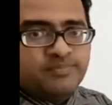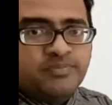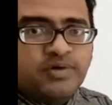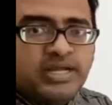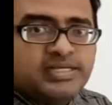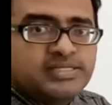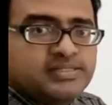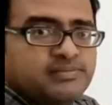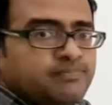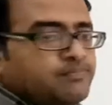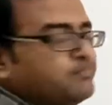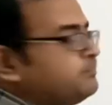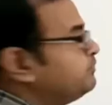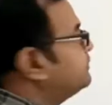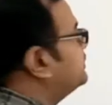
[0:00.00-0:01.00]
right?
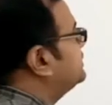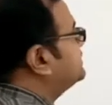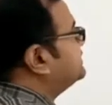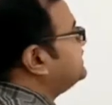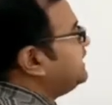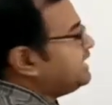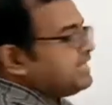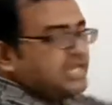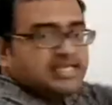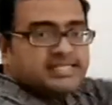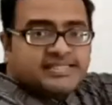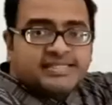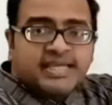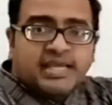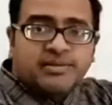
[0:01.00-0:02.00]
C and A,
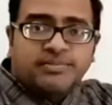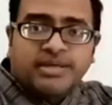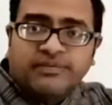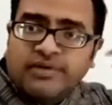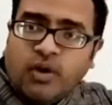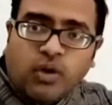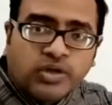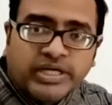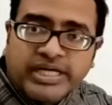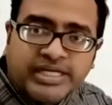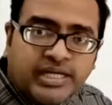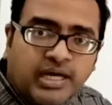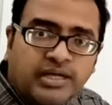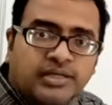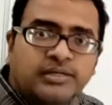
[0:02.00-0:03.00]
C and B we already
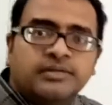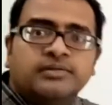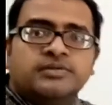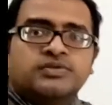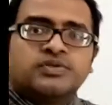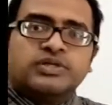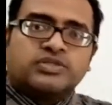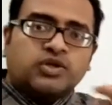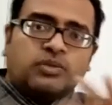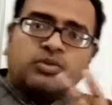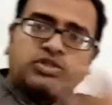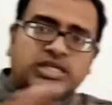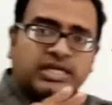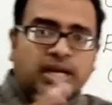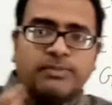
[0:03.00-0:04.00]
done. So it's
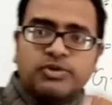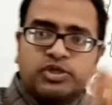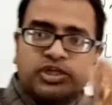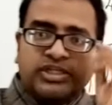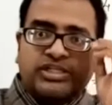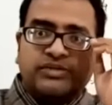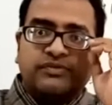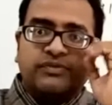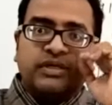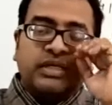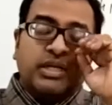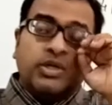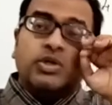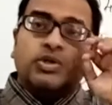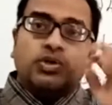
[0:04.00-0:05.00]
almost like commutative.
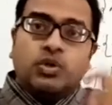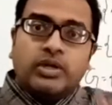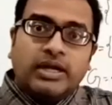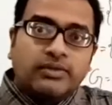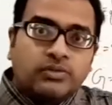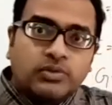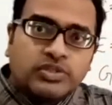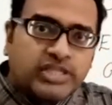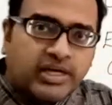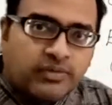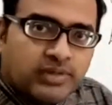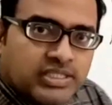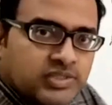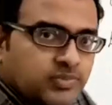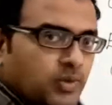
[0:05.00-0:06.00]
You don't have to check
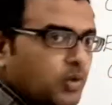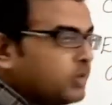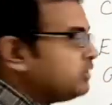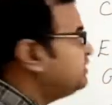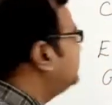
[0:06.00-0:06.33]
once more.